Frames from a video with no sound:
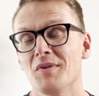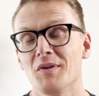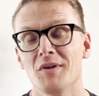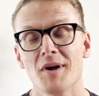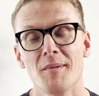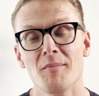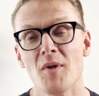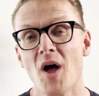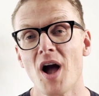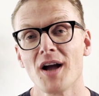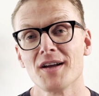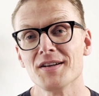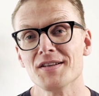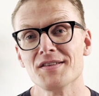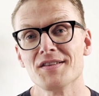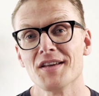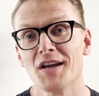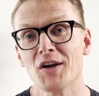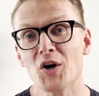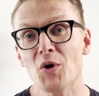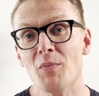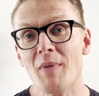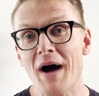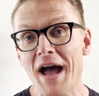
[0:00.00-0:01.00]
I'm not going to
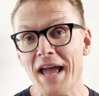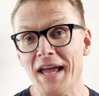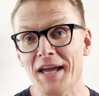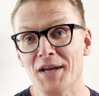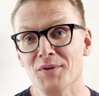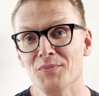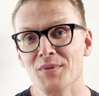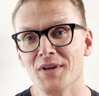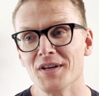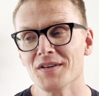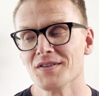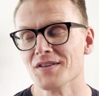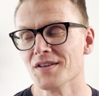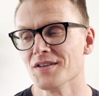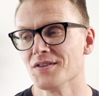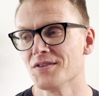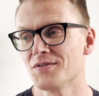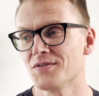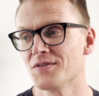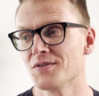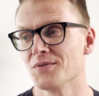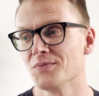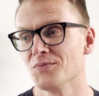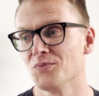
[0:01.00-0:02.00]
say go buy it because
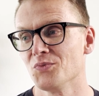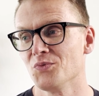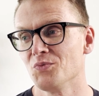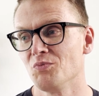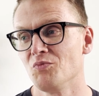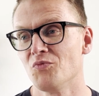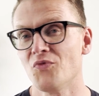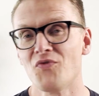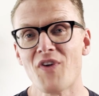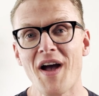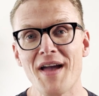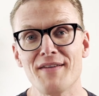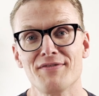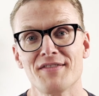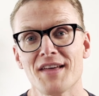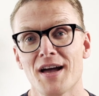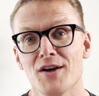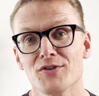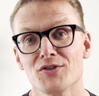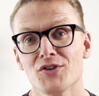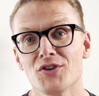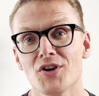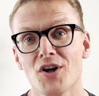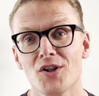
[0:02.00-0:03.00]
it's
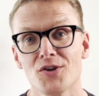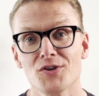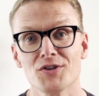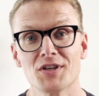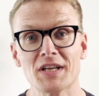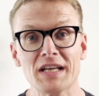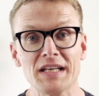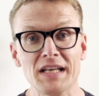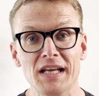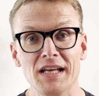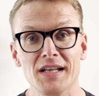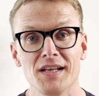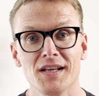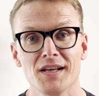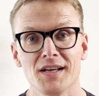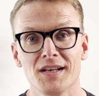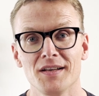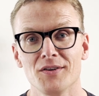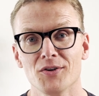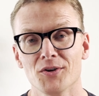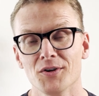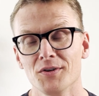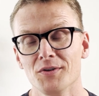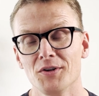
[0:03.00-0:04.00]
$5,000
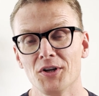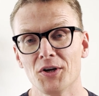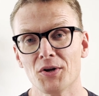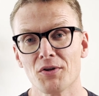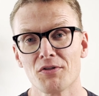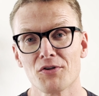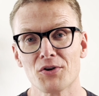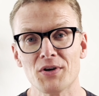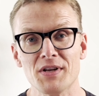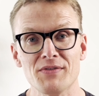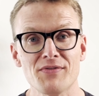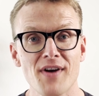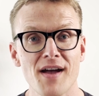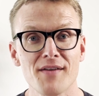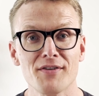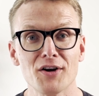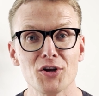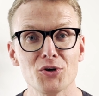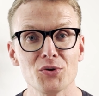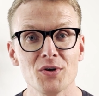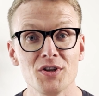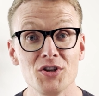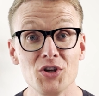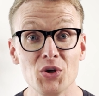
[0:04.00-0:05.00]
Canadian or
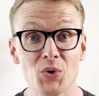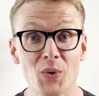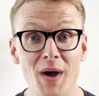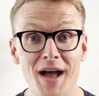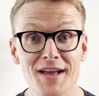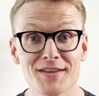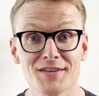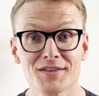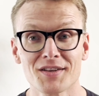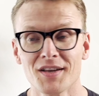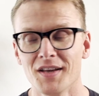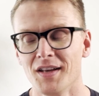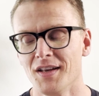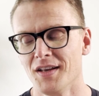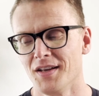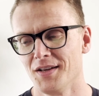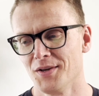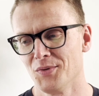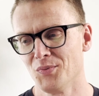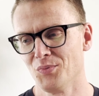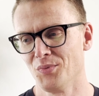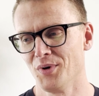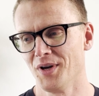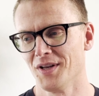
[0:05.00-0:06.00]
$3,500 US,
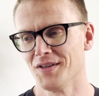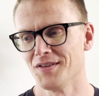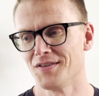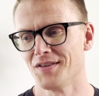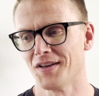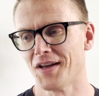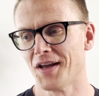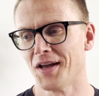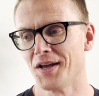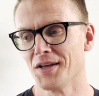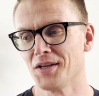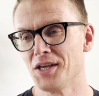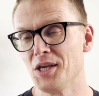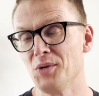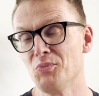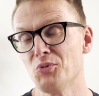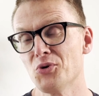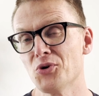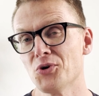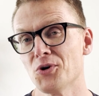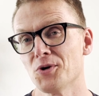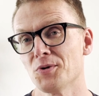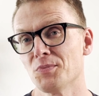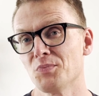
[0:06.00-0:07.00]
but keep
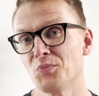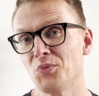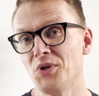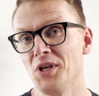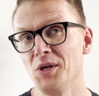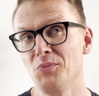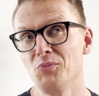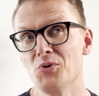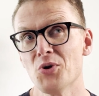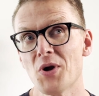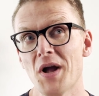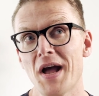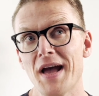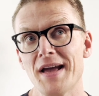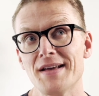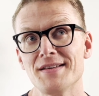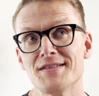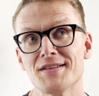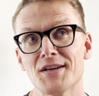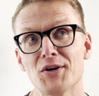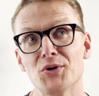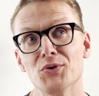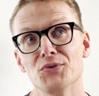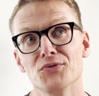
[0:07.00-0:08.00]
your
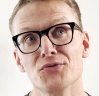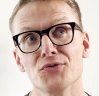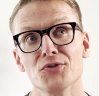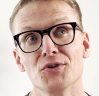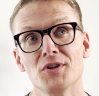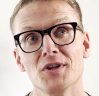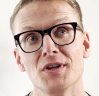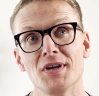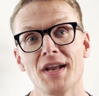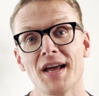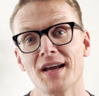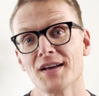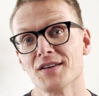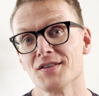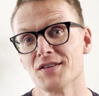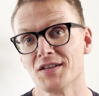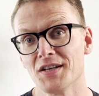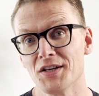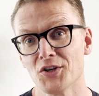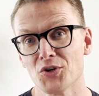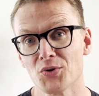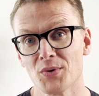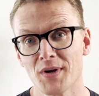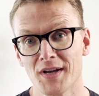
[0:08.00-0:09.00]
eyes out for the next
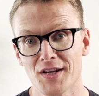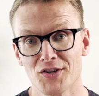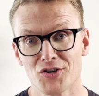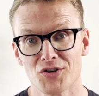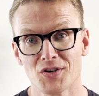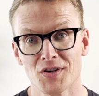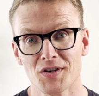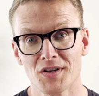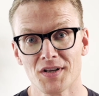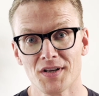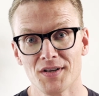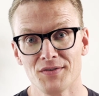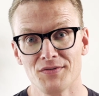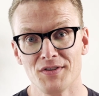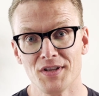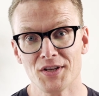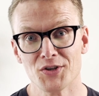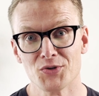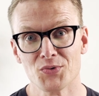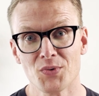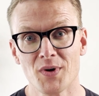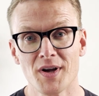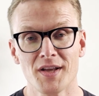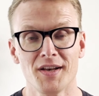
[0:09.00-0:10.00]
iteration of
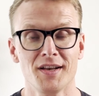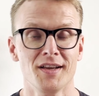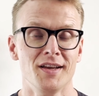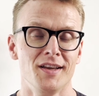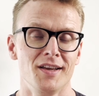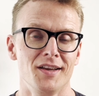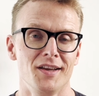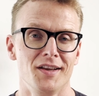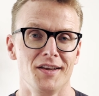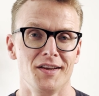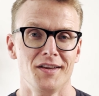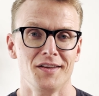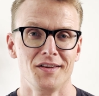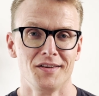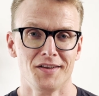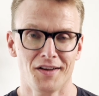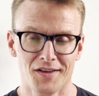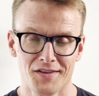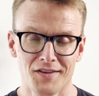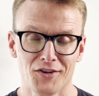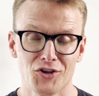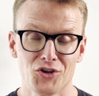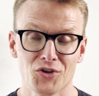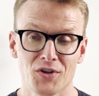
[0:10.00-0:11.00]
this one.
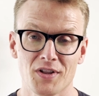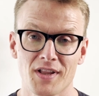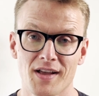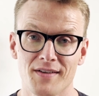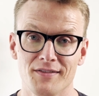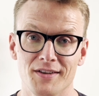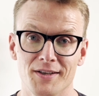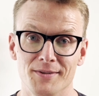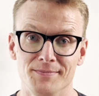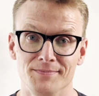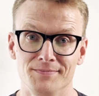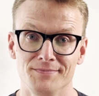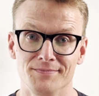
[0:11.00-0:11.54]
I think you'll love it.